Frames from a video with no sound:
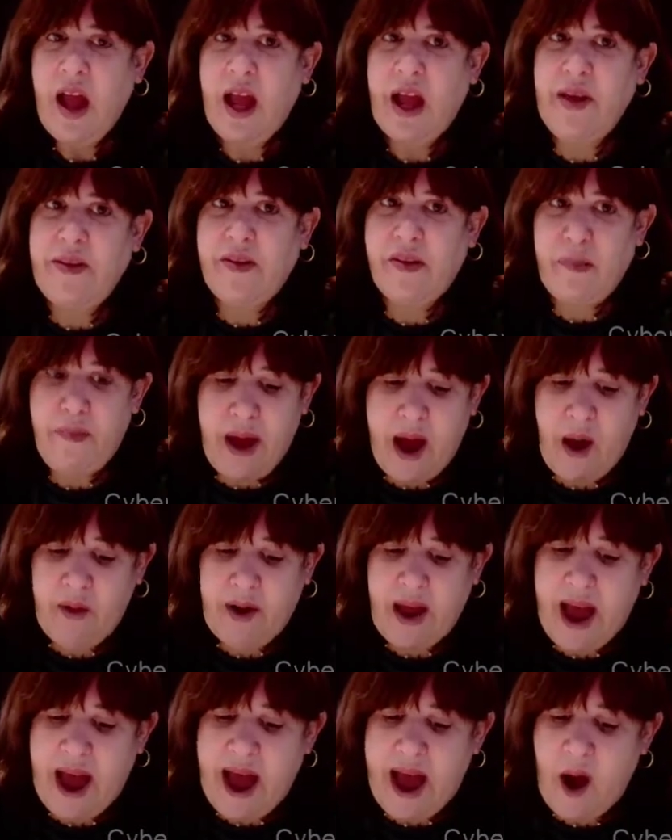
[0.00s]
It's
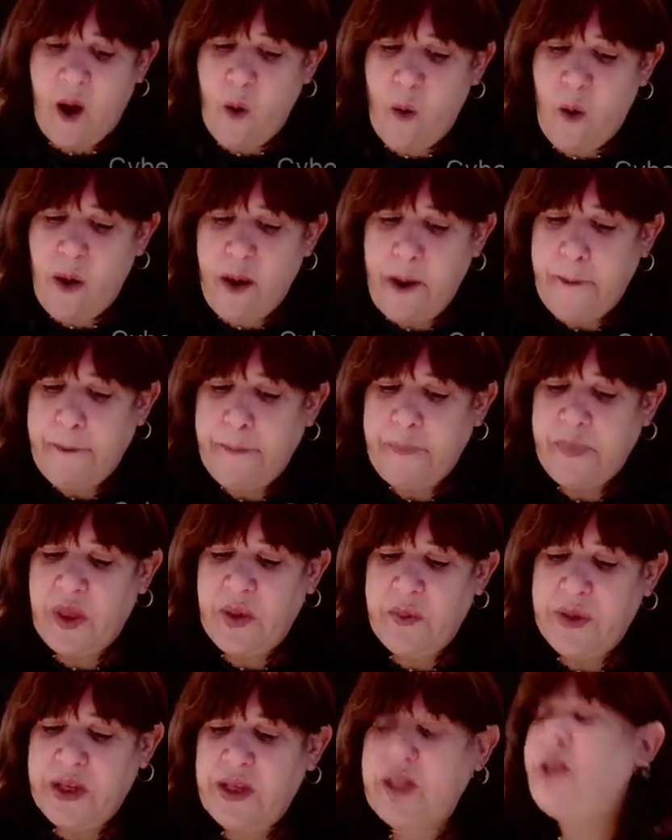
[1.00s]
about how
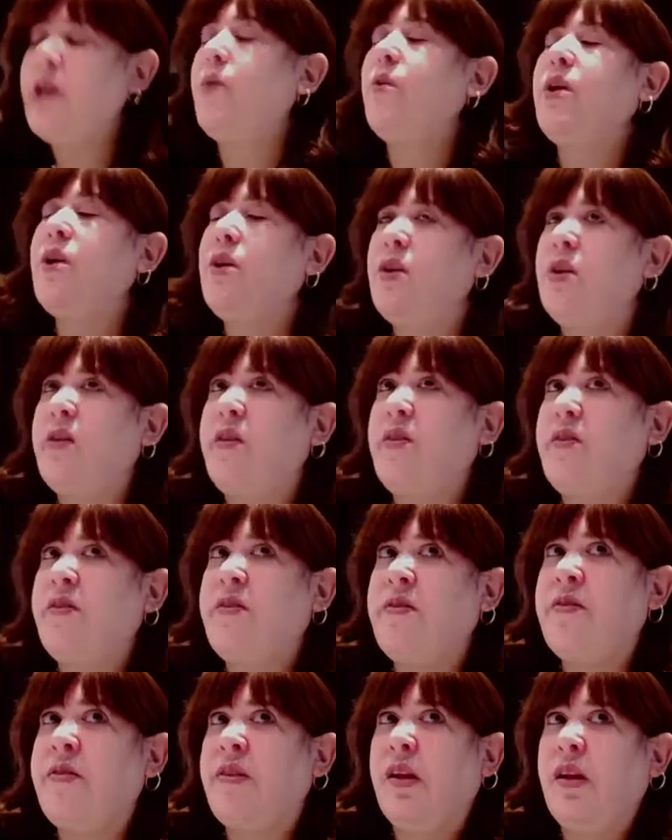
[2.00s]
the
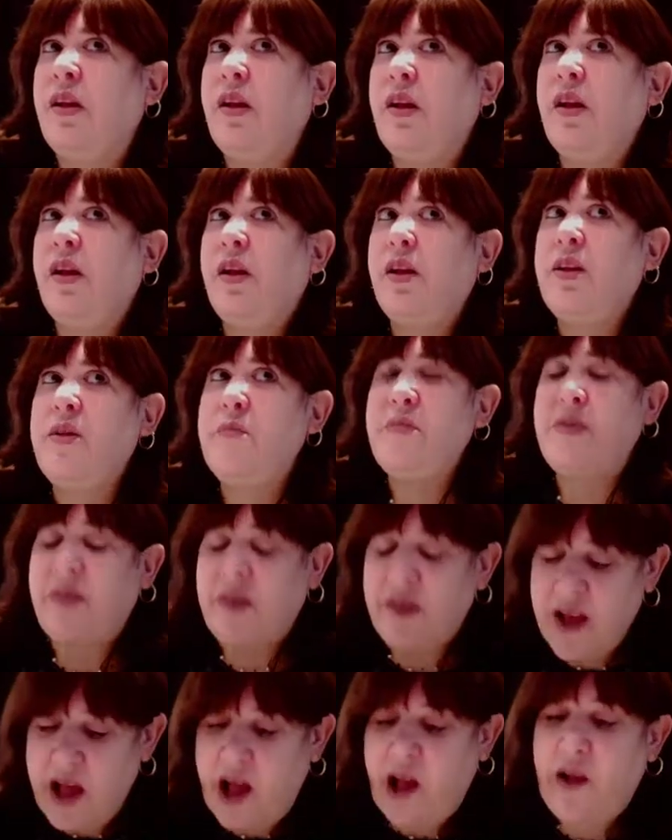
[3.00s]
materials
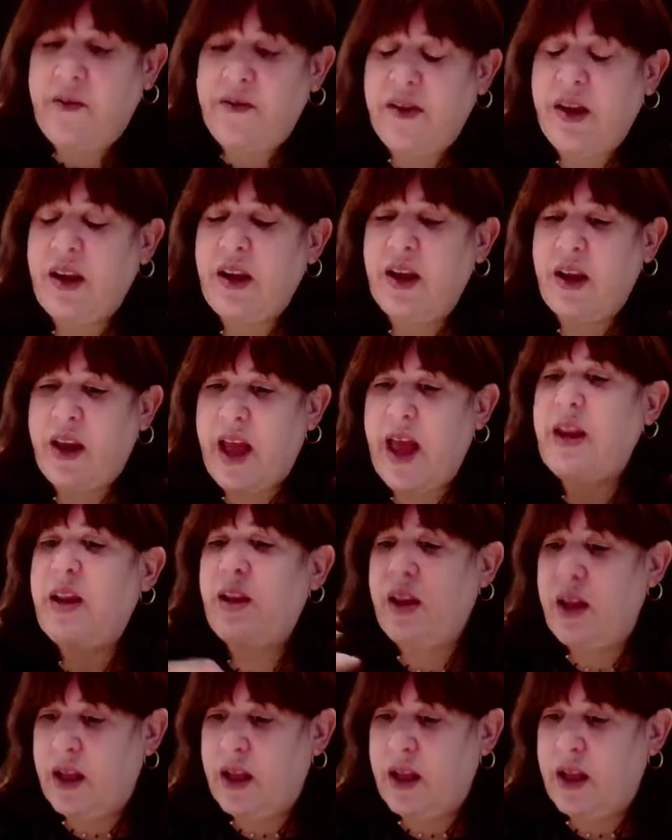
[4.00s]
themselves, and again,